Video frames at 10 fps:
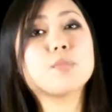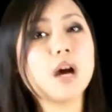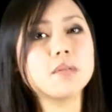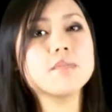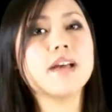
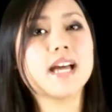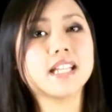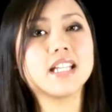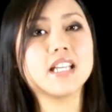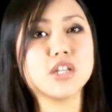
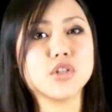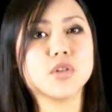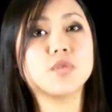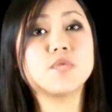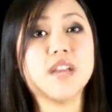problematic
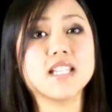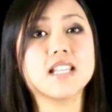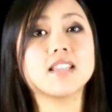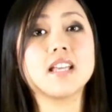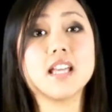issue
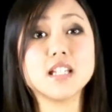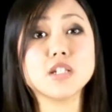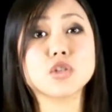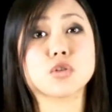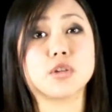facing the
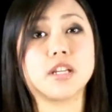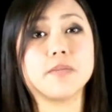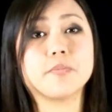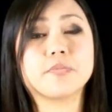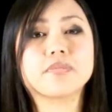industry.
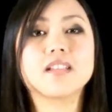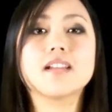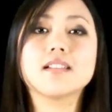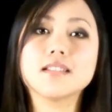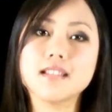
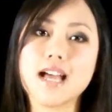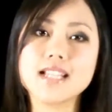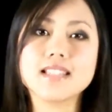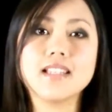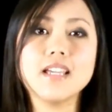
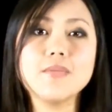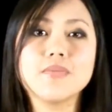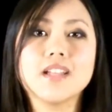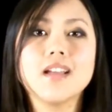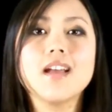Lastly,
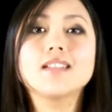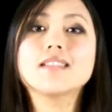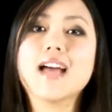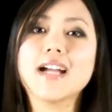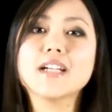
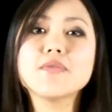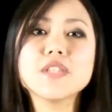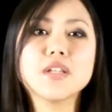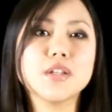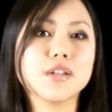lack of
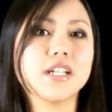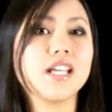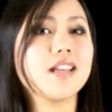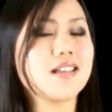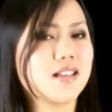
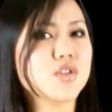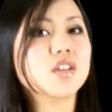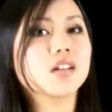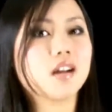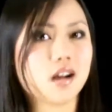security is
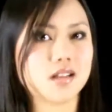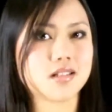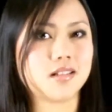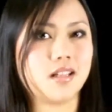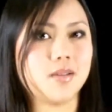
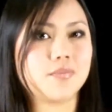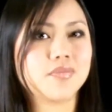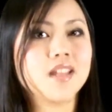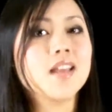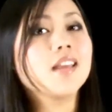costly.
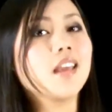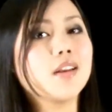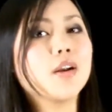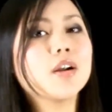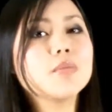In
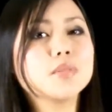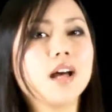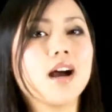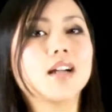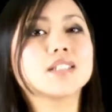her
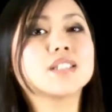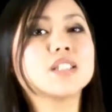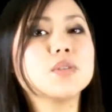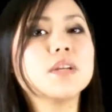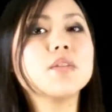blog,
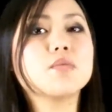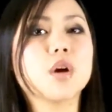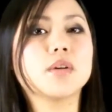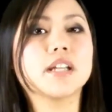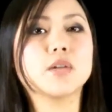Suen
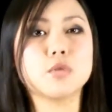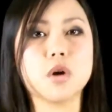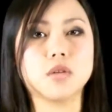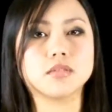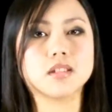wrote a
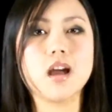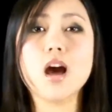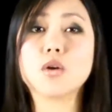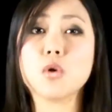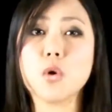quote,
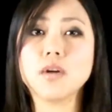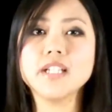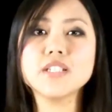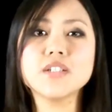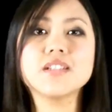
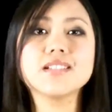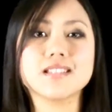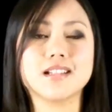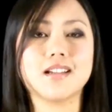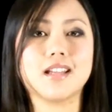"According to the
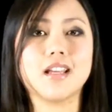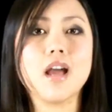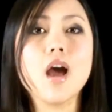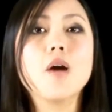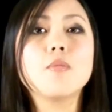study,
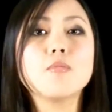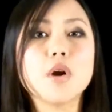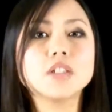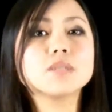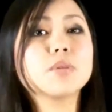
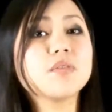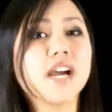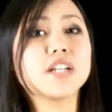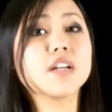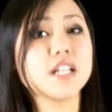most
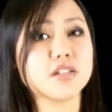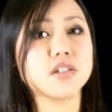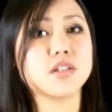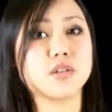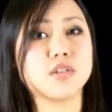provider
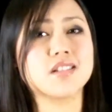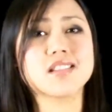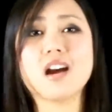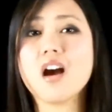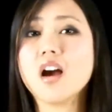
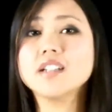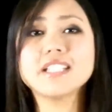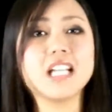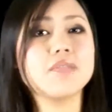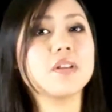institutions aren't
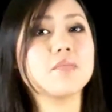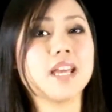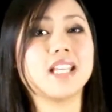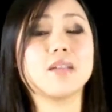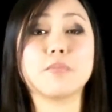even
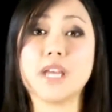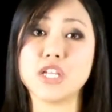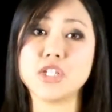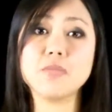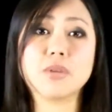making
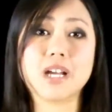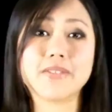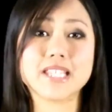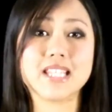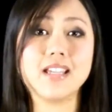patient
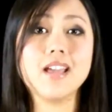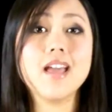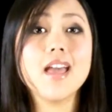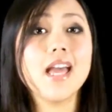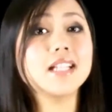privacy
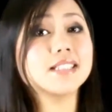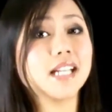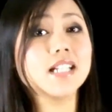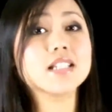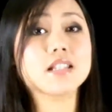and
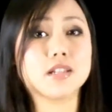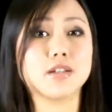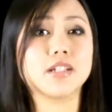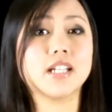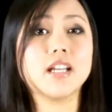data
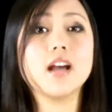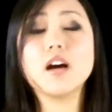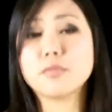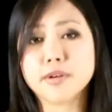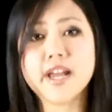security
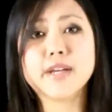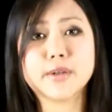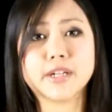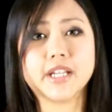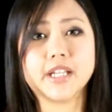a
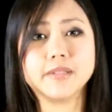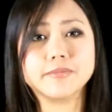priority."